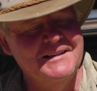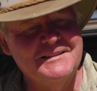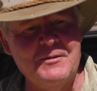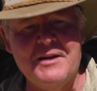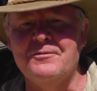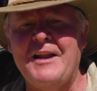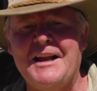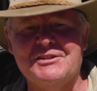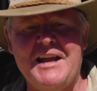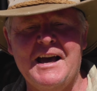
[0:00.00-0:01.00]
So we've
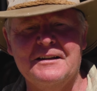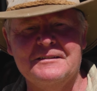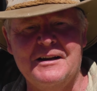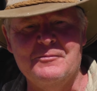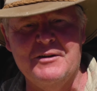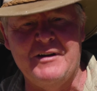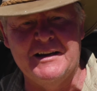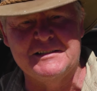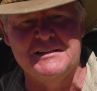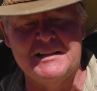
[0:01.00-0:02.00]
lashed out, and we've
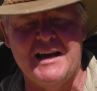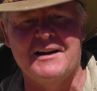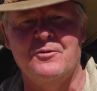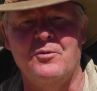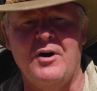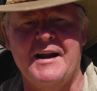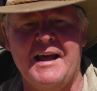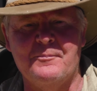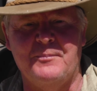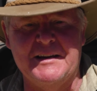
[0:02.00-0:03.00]
actually started to write
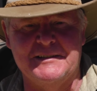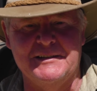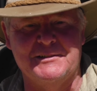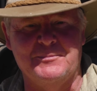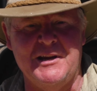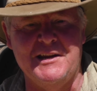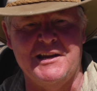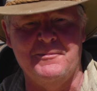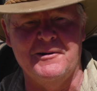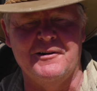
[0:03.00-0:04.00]
up basics to
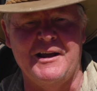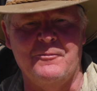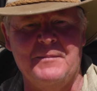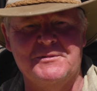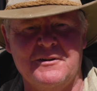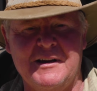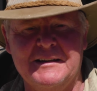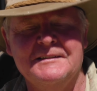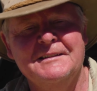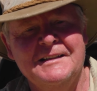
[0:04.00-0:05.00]
beekeeping on our website.